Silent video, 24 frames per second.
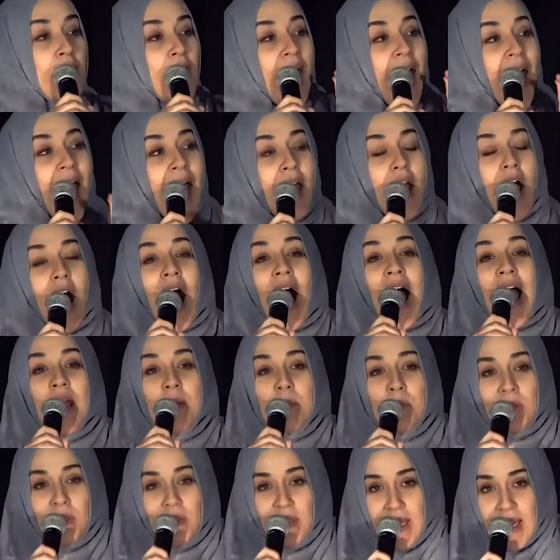that, I
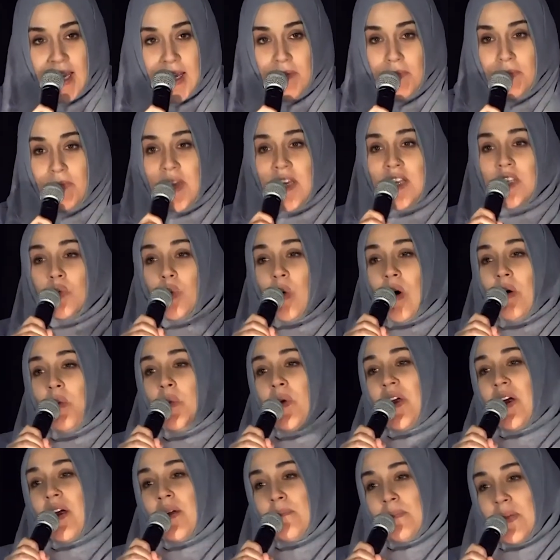believe, is what
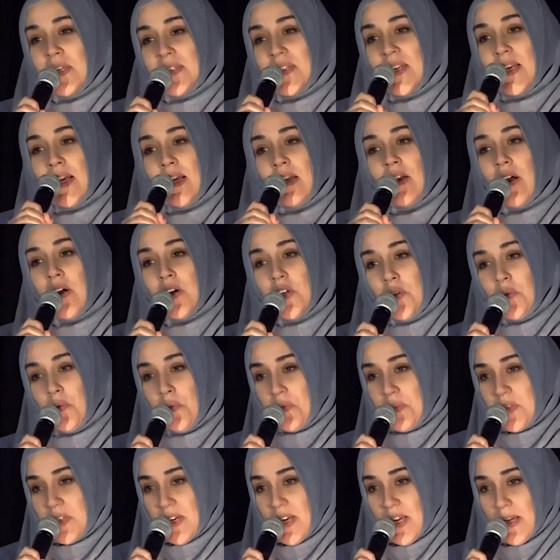we are missing in our
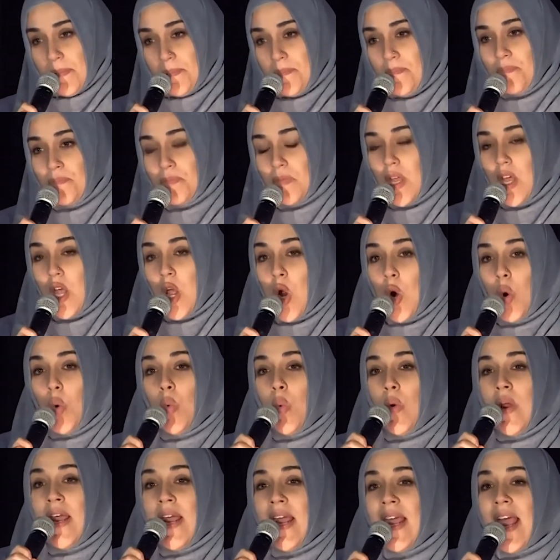youth today.
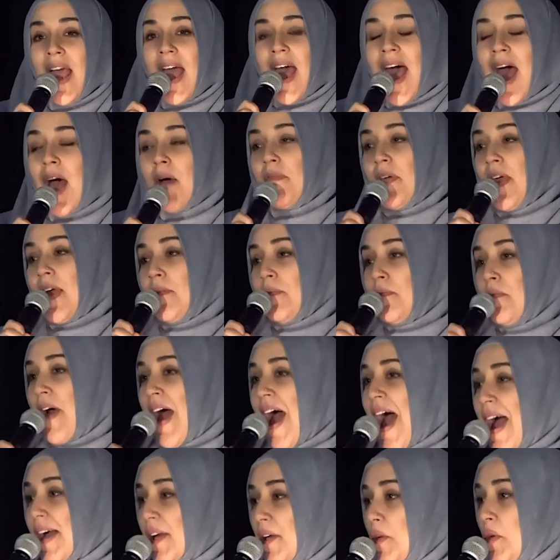We have a
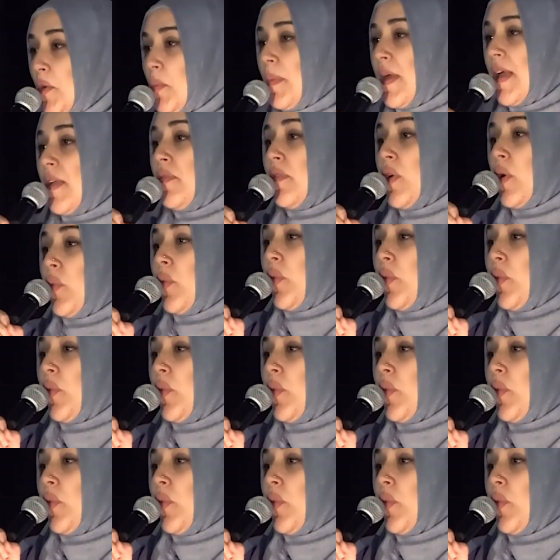vacuum in the